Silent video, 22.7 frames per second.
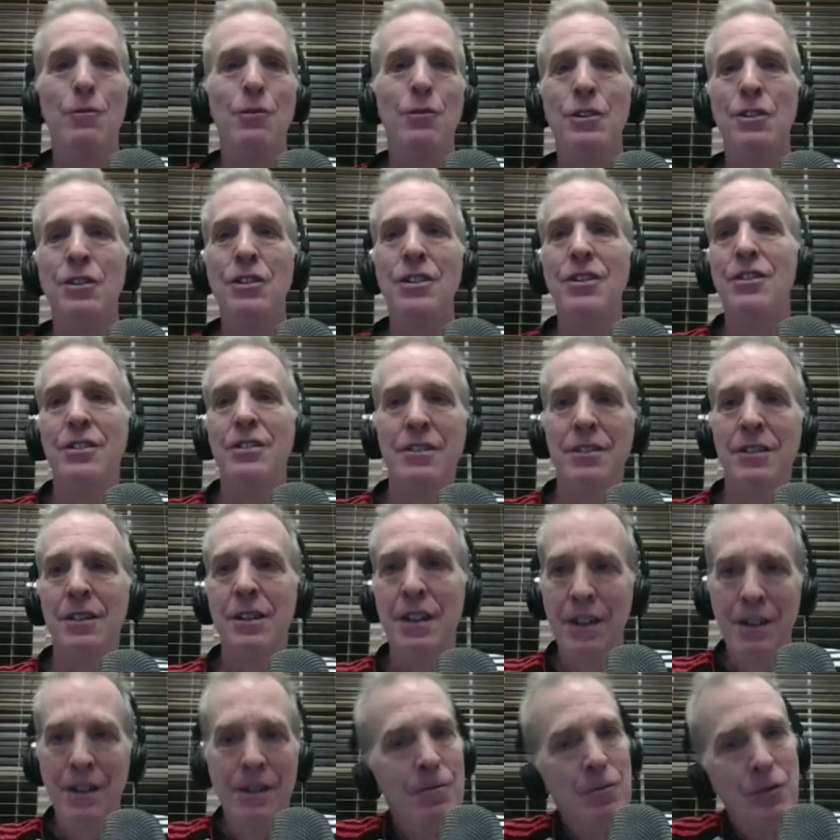We'll just
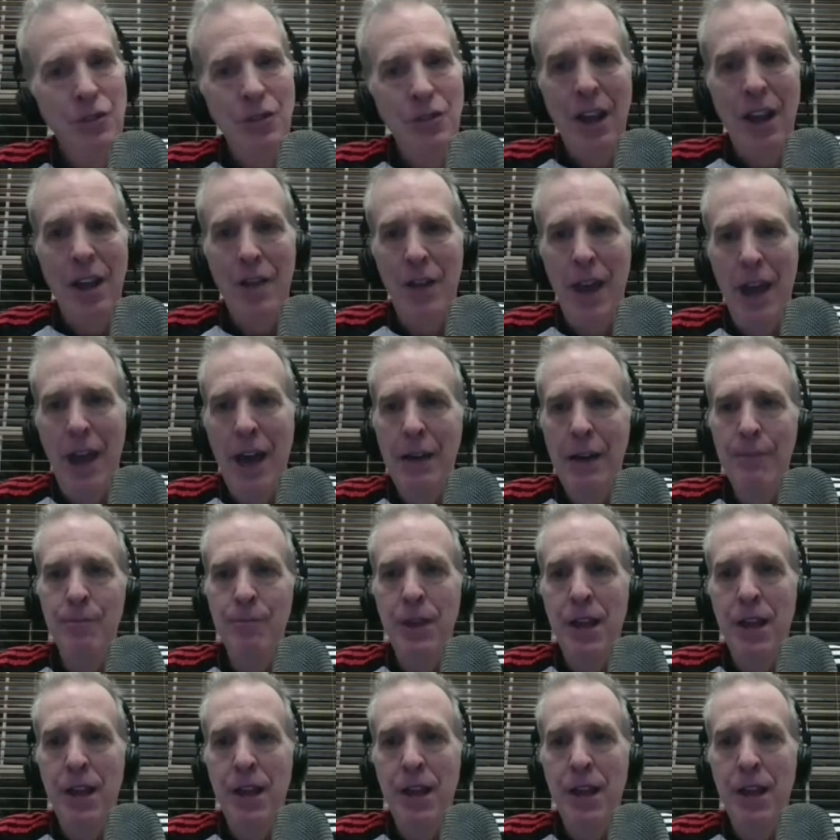say that.